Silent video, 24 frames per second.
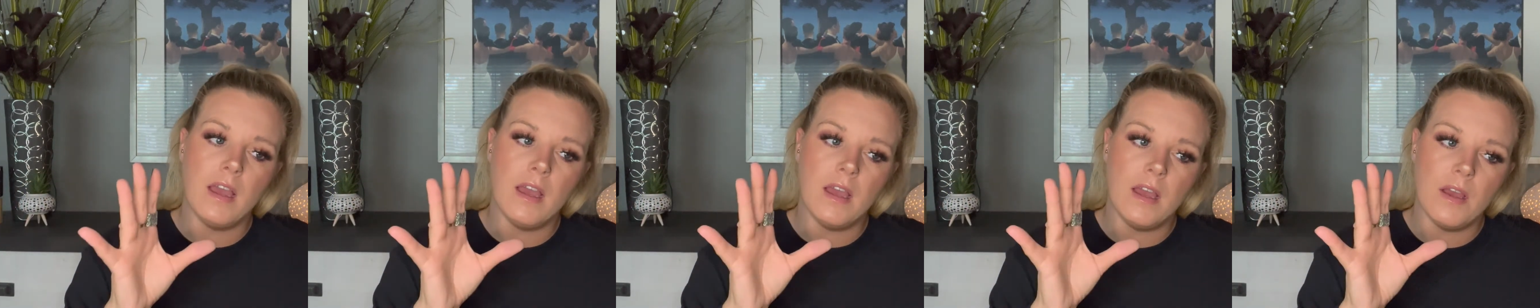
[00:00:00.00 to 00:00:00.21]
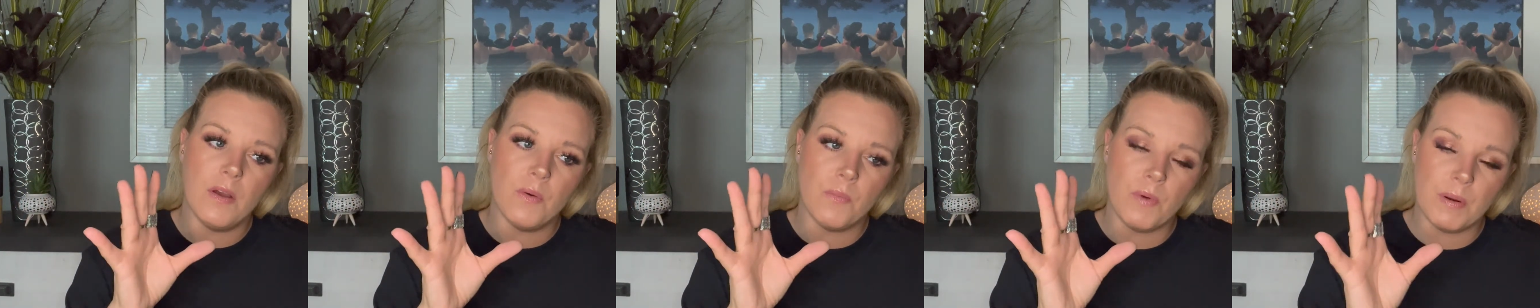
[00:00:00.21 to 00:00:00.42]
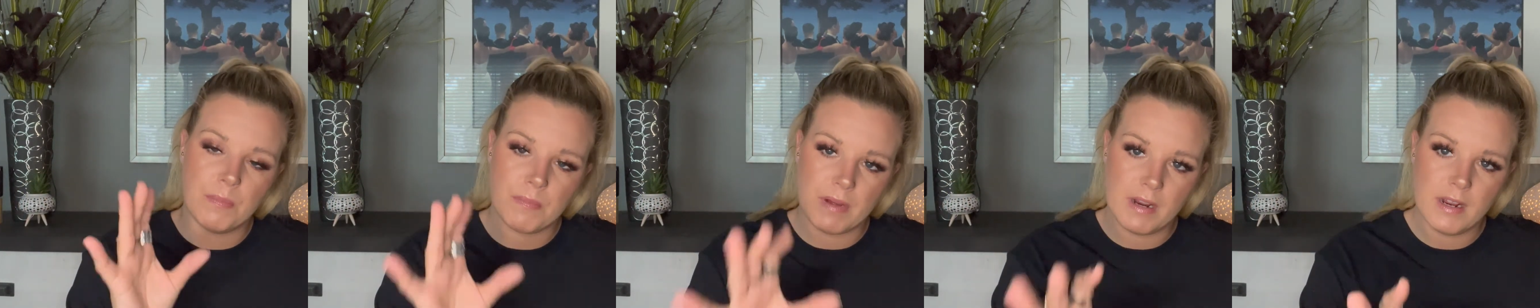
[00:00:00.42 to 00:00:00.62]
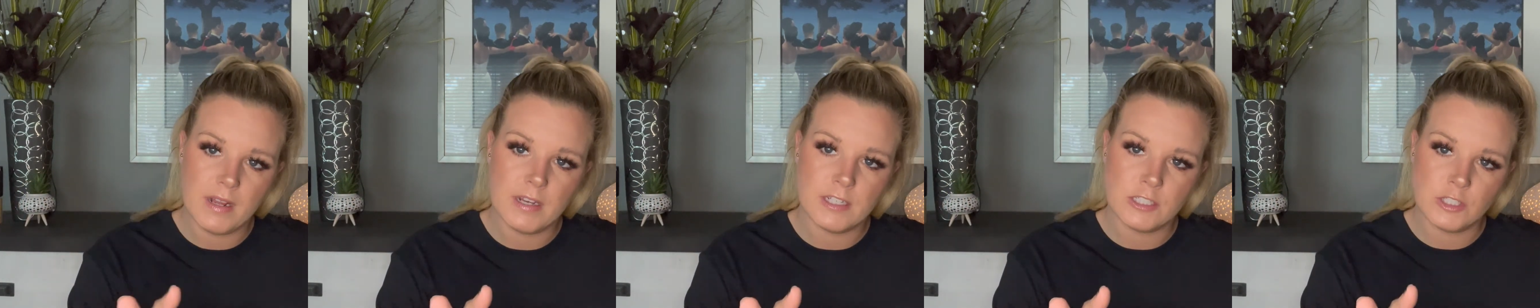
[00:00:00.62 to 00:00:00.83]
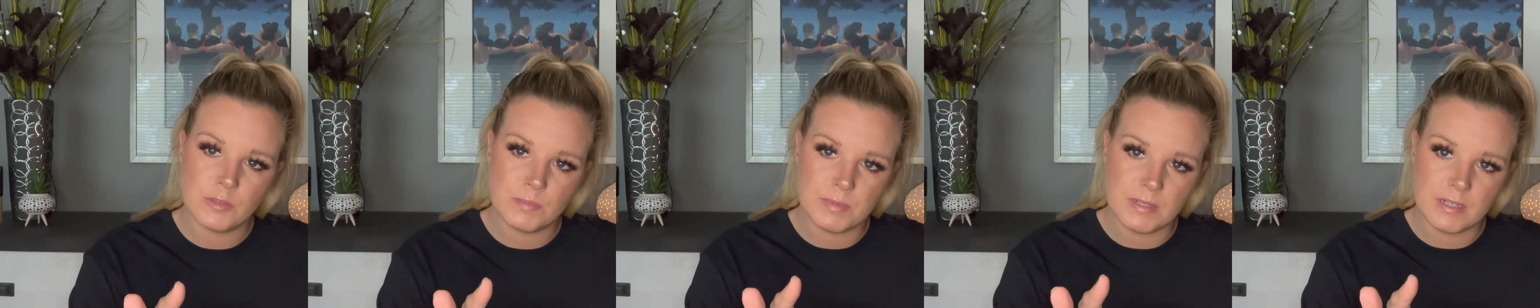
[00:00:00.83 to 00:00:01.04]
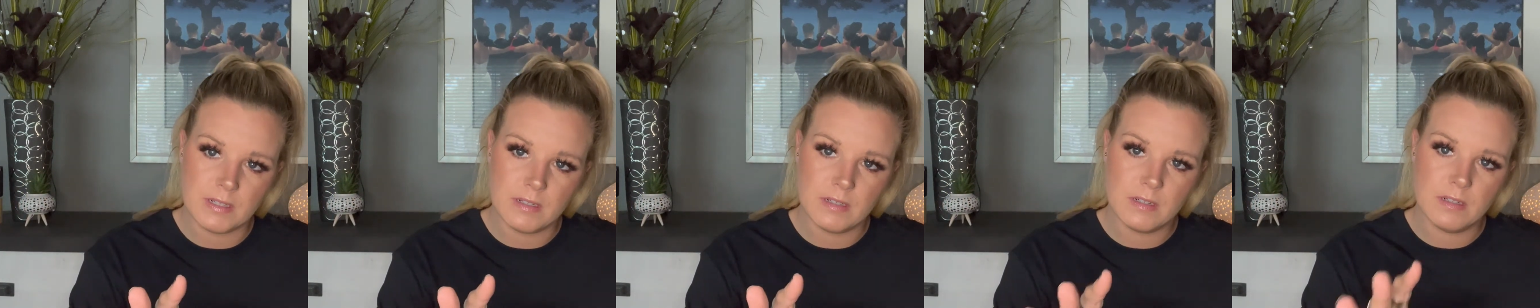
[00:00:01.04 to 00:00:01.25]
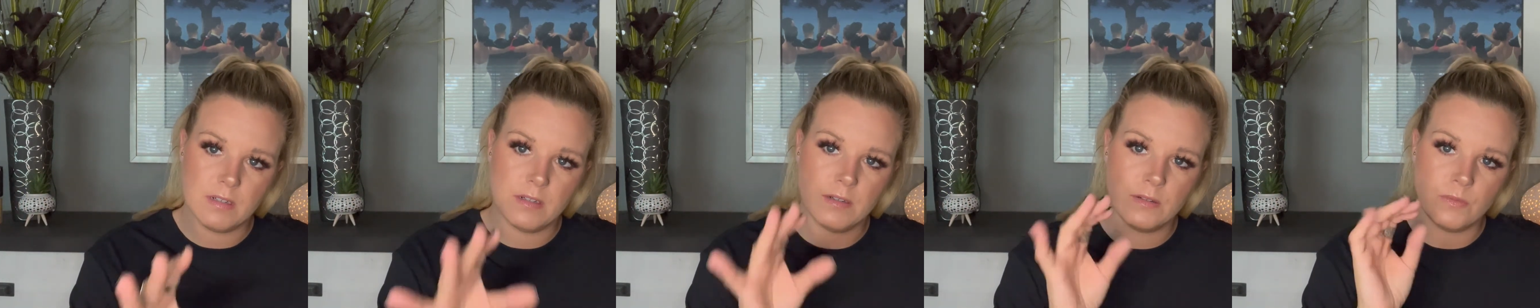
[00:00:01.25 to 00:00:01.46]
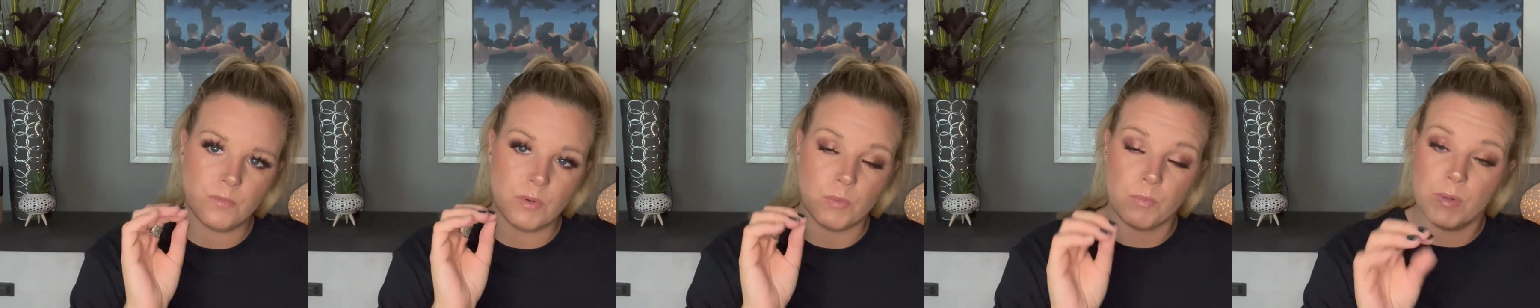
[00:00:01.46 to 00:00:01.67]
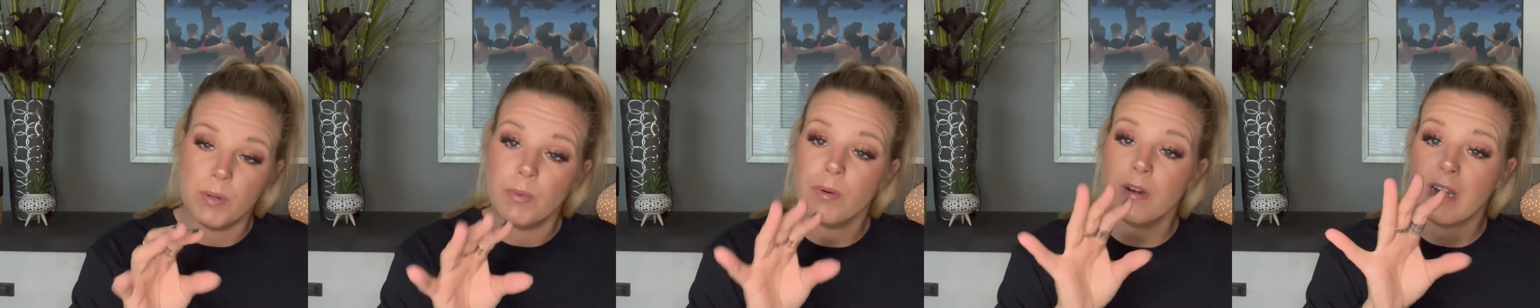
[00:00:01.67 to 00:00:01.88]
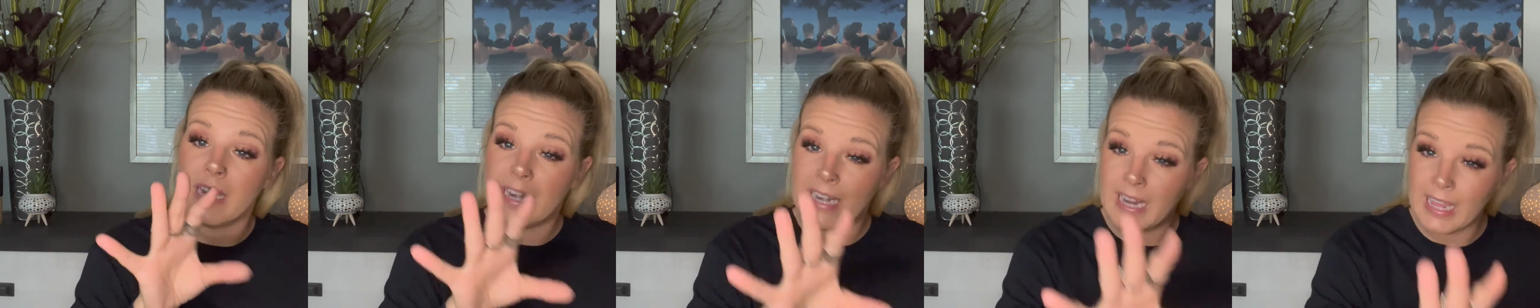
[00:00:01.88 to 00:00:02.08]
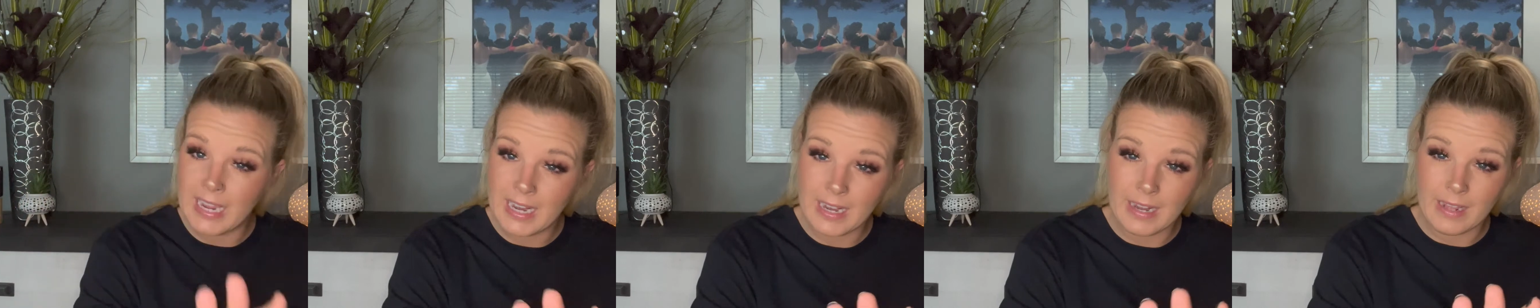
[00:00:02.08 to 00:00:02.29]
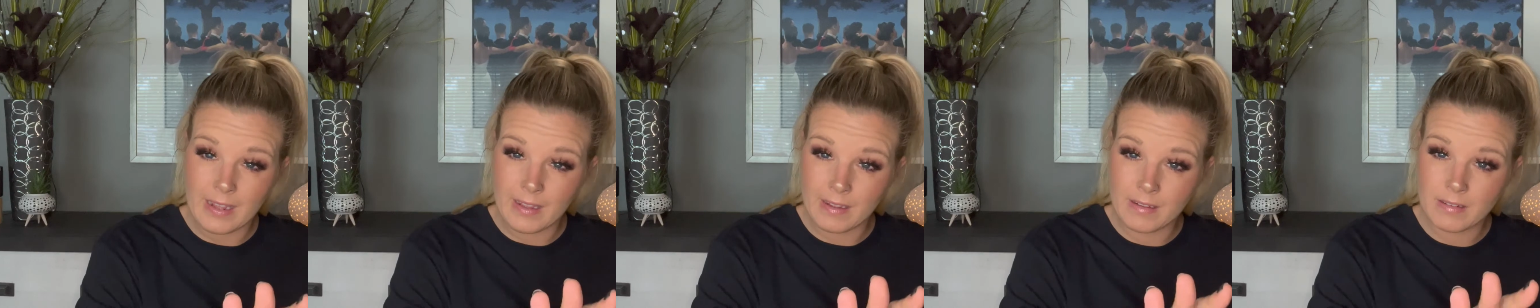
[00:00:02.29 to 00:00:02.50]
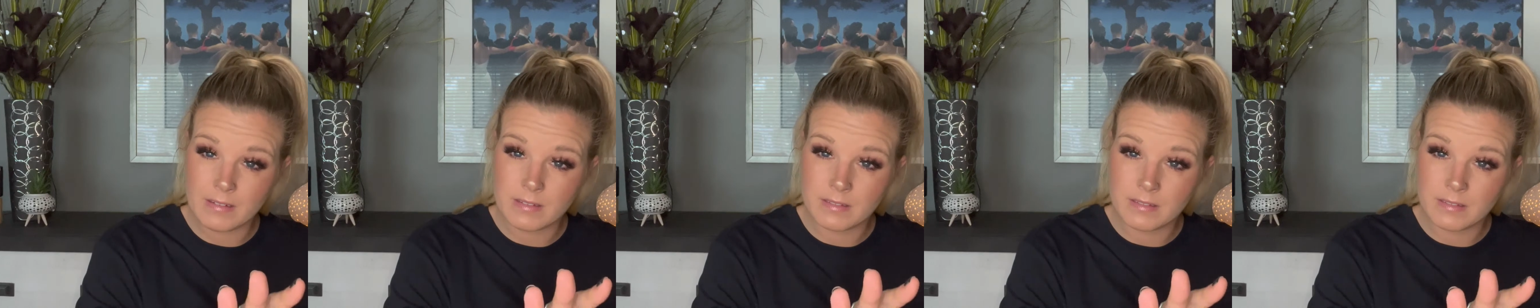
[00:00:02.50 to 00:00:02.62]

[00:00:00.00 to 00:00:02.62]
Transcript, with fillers: When my husband, when we were dating,